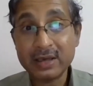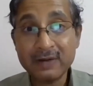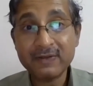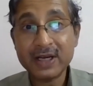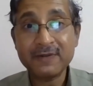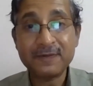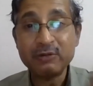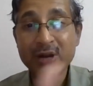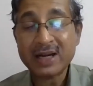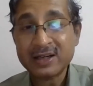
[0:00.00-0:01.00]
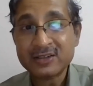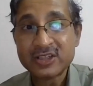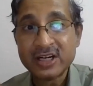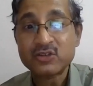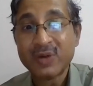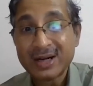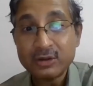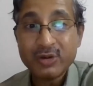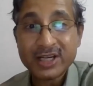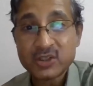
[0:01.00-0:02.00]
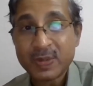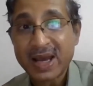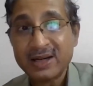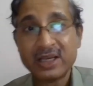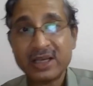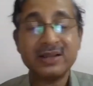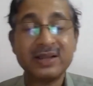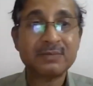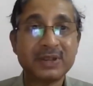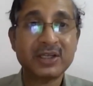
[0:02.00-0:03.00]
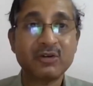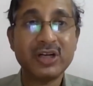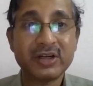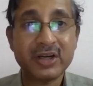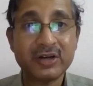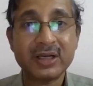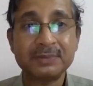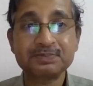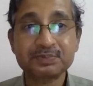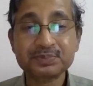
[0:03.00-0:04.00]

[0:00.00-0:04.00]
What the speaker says: even if United States want to expand in that particular area.